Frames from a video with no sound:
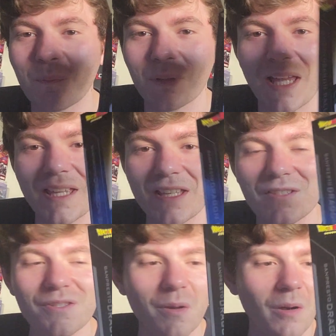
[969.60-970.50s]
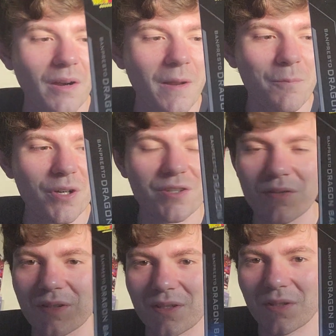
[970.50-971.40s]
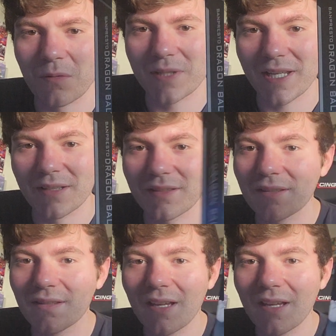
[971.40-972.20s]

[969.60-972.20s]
blanking so hard. I'm pretty sure this is Gotenks.